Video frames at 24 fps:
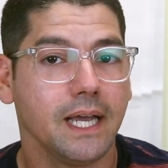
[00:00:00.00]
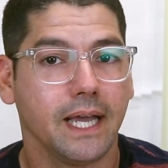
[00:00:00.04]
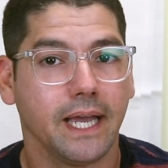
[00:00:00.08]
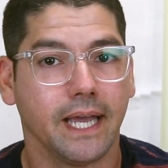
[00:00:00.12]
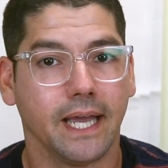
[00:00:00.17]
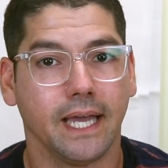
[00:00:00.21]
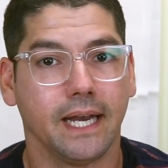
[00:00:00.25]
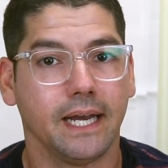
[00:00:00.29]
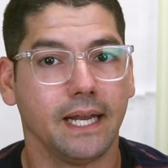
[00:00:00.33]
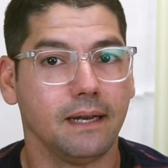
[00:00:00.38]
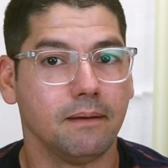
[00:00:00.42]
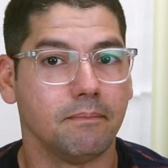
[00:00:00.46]

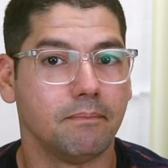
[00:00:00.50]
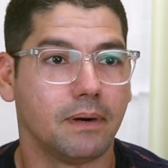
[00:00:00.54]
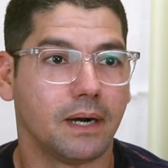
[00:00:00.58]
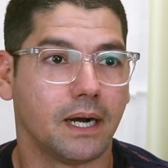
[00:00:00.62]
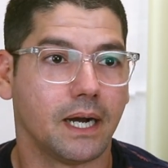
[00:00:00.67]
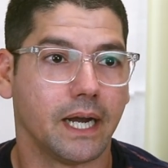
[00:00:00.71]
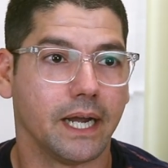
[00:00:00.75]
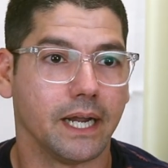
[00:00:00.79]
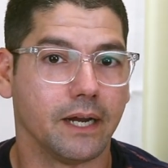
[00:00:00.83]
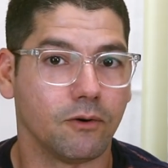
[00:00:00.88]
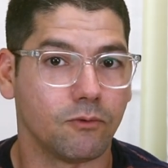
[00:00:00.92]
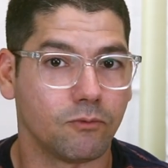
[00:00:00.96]
headed
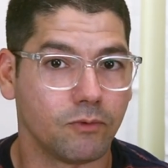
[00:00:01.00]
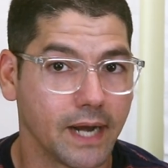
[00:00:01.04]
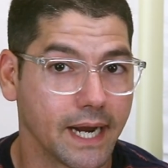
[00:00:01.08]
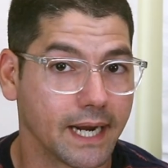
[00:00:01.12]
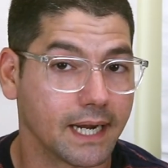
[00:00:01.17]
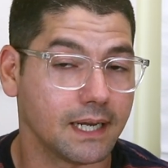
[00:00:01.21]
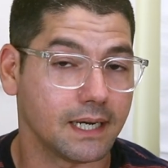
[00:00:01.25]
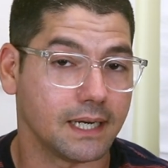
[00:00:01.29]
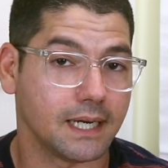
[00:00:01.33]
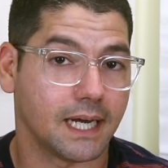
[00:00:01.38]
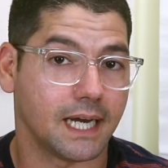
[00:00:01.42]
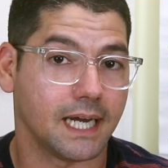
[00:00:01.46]
by
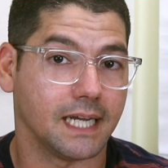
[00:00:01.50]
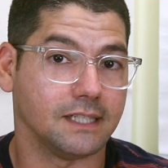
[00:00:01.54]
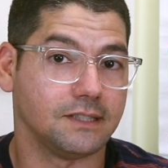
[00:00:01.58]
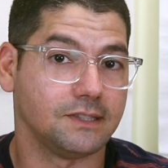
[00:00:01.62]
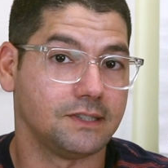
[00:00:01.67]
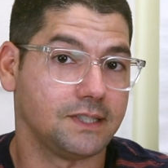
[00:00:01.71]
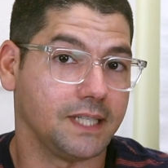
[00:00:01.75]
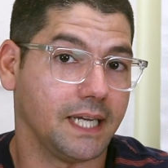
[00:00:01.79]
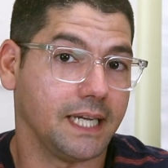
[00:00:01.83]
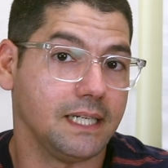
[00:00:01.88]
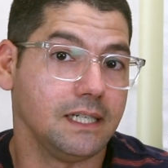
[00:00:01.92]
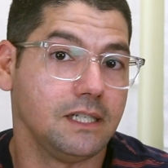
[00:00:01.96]

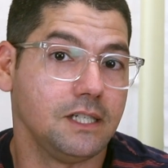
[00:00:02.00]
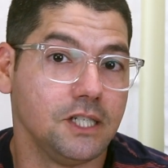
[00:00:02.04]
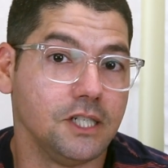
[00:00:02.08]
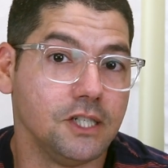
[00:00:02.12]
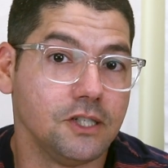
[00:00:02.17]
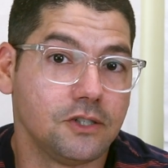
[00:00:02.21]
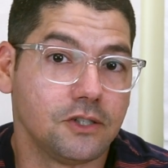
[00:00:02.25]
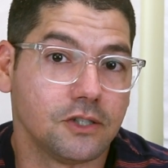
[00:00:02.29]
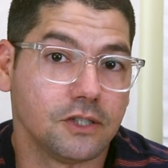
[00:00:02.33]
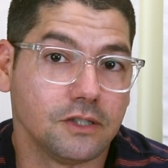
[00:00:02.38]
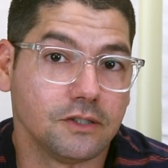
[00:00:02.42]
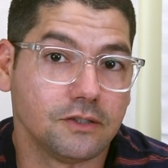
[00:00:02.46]
recognized Zen
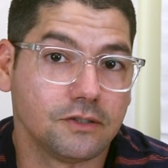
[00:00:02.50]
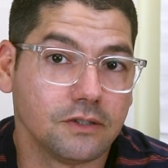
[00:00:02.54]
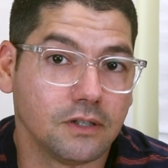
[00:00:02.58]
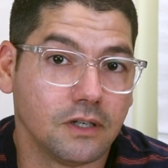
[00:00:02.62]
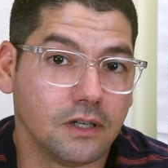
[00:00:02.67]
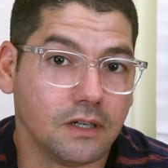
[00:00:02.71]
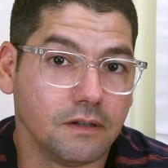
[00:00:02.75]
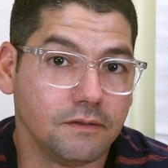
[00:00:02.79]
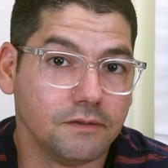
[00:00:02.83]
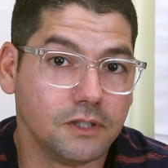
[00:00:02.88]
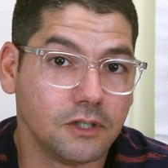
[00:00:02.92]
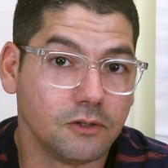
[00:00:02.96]
teachers
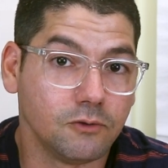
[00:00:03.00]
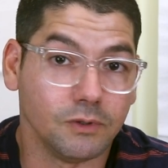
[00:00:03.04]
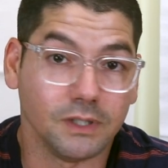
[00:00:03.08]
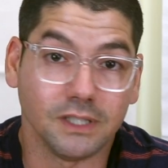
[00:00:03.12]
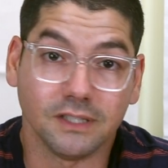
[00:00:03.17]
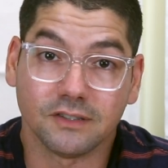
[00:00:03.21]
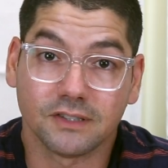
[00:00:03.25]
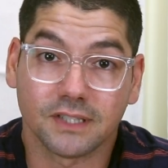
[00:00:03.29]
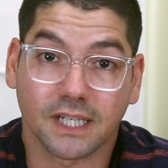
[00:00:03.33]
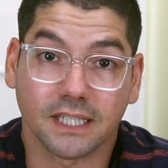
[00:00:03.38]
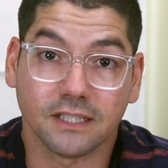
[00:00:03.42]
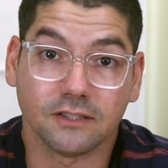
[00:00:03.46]
of the
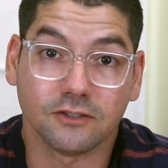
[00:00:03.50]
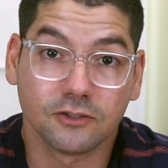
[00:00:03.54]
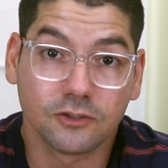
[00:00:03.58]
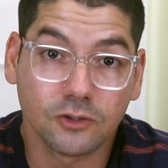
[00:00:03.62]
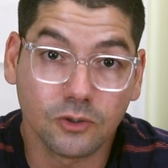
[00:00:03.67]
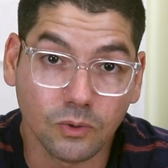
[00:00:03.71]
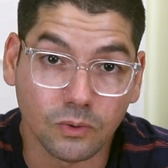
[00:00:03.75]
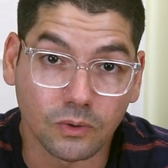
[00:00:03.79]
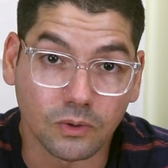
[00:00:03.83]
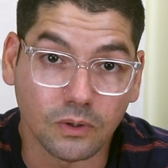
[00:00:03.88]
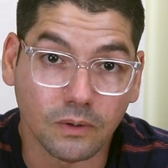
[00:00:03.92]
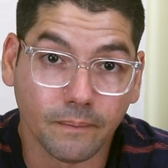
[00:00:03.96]
Rinzai
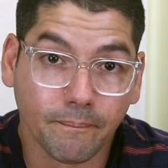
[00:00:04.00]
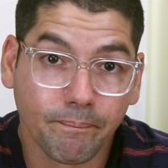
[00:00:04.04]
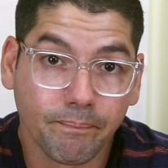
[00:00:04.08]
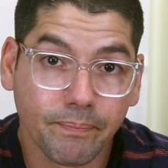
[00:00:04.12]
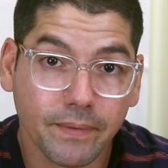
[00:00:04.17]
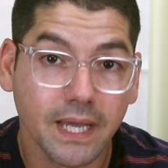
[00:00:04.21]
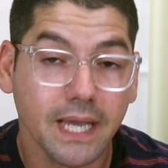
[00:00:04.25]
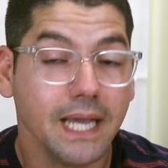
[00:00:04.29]
school.